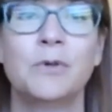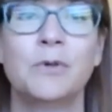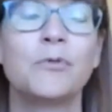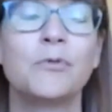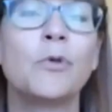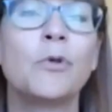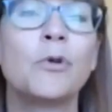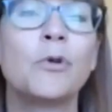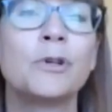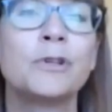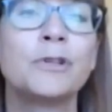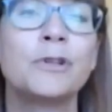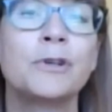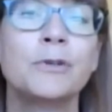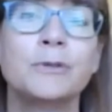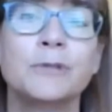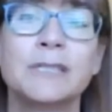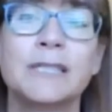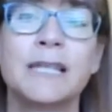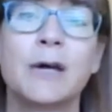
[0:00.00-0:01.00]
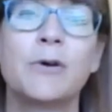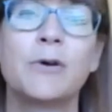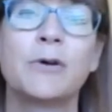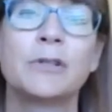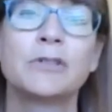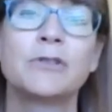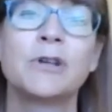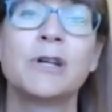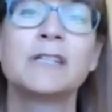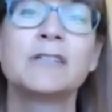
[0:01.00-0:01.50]
Rohr notes that
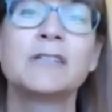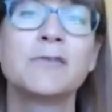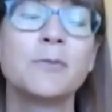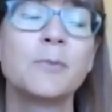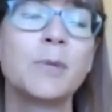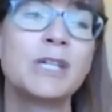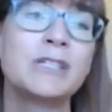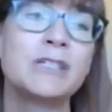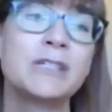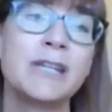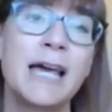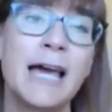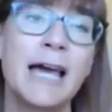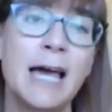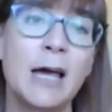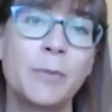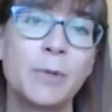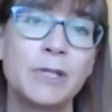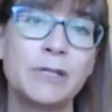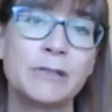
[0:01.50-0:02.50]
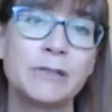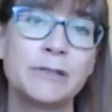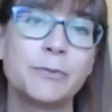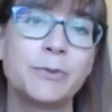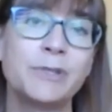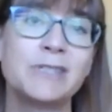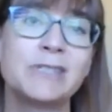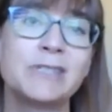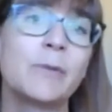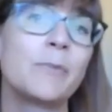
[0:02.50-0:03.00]
transformation happens
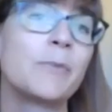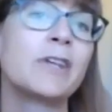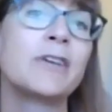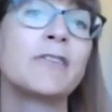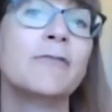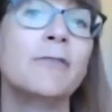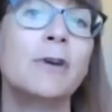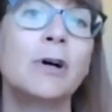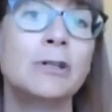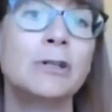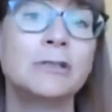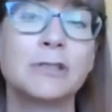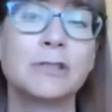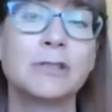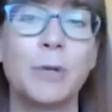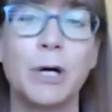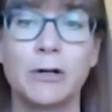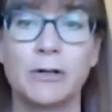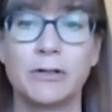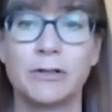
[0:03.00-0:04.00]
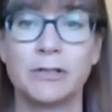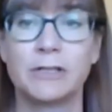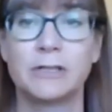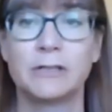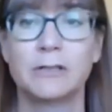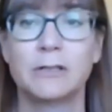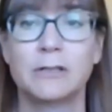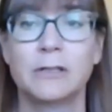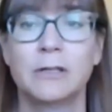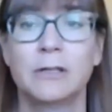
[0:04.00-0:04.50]
when something falls apart.
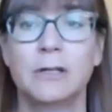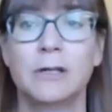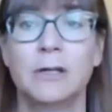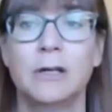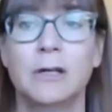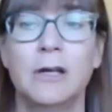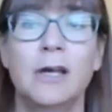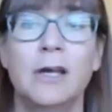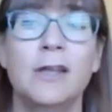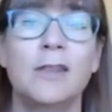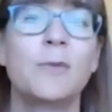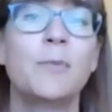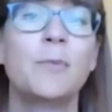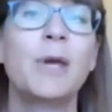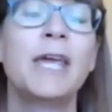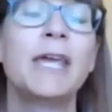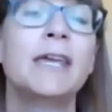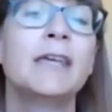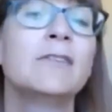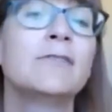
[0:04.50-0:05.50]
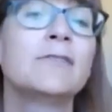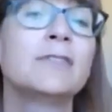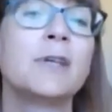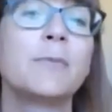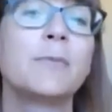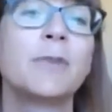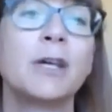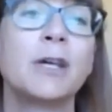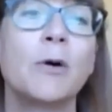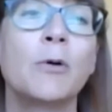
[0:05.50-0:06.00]
The pain of
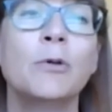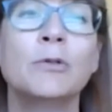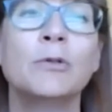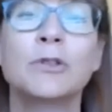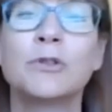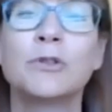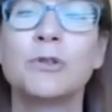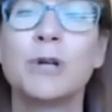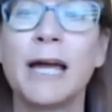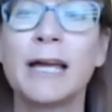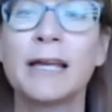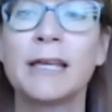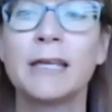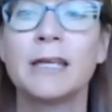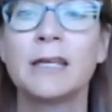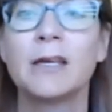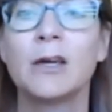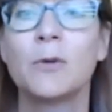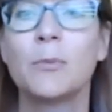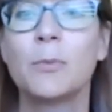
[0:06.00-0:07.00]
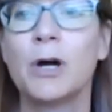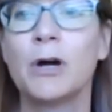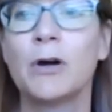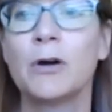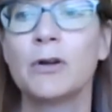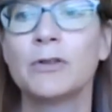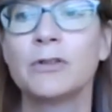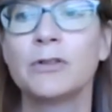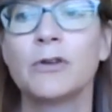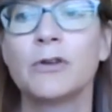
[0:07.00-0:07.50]
something old cracking
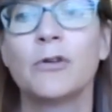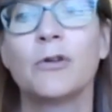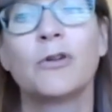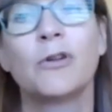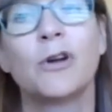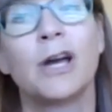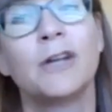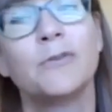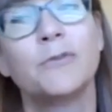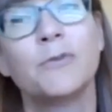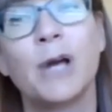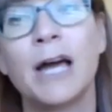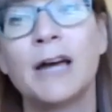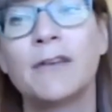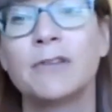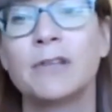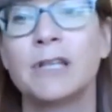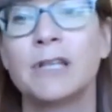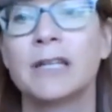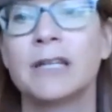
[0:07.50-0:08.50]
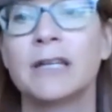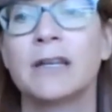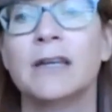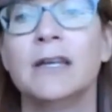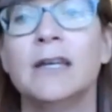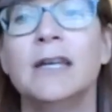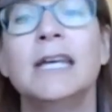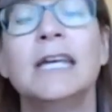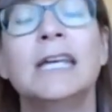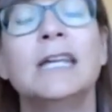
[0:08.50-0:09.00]
apart or unraveling
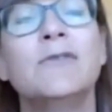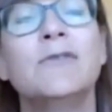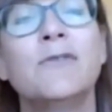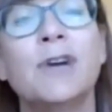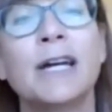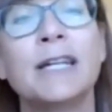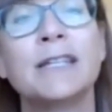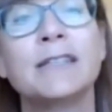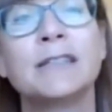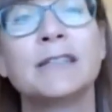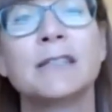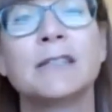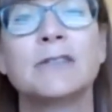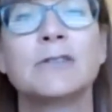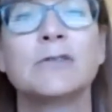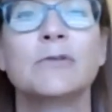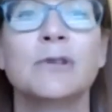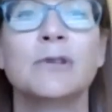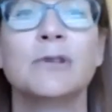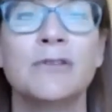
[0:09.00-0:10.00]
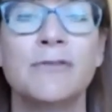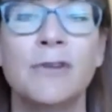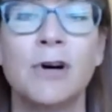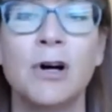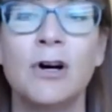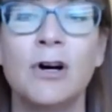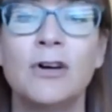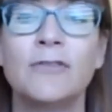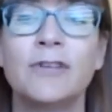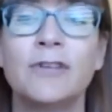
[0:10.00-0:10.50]
invites us to
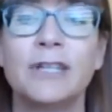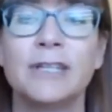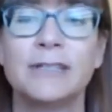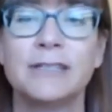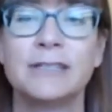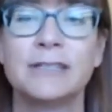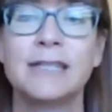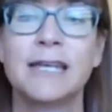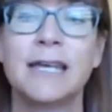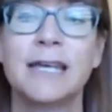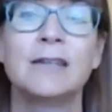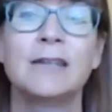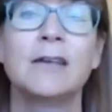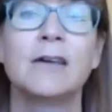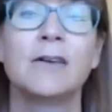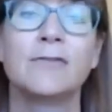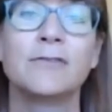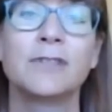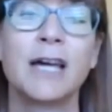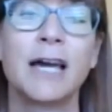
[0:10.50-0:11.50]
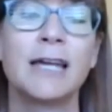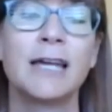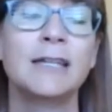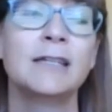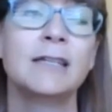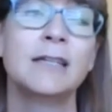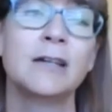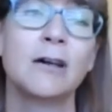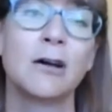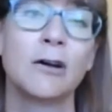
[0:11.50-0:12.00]
evolve instead of
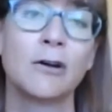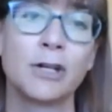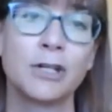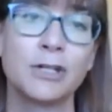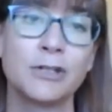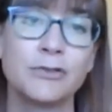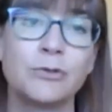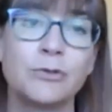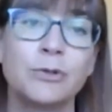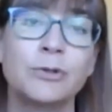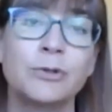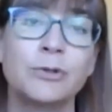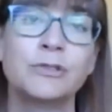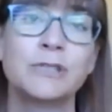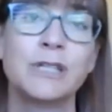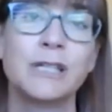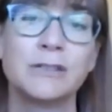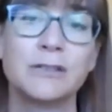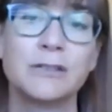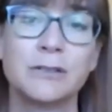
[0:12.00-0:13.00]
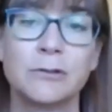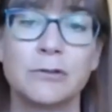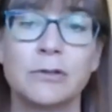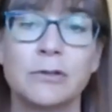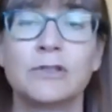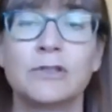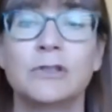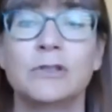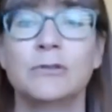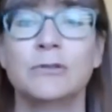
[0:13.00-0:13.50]
tightening our controls and
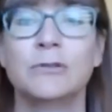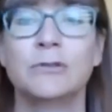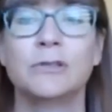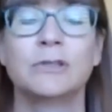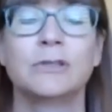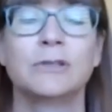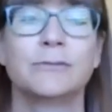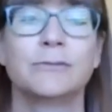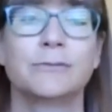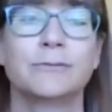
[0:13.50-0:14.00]
certitudes.